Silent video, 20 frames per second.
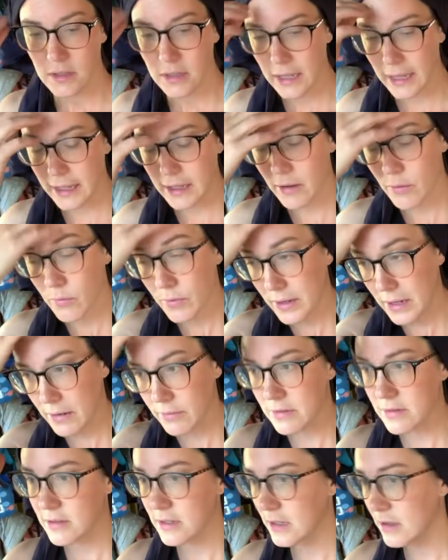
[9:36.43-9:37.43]
like when I
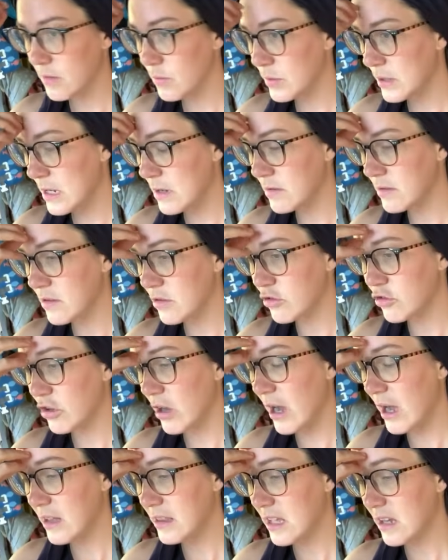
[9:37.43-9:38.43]
was a
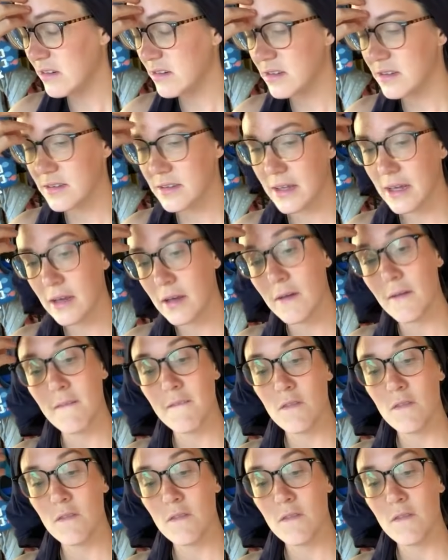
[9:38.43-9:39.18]
child, I was like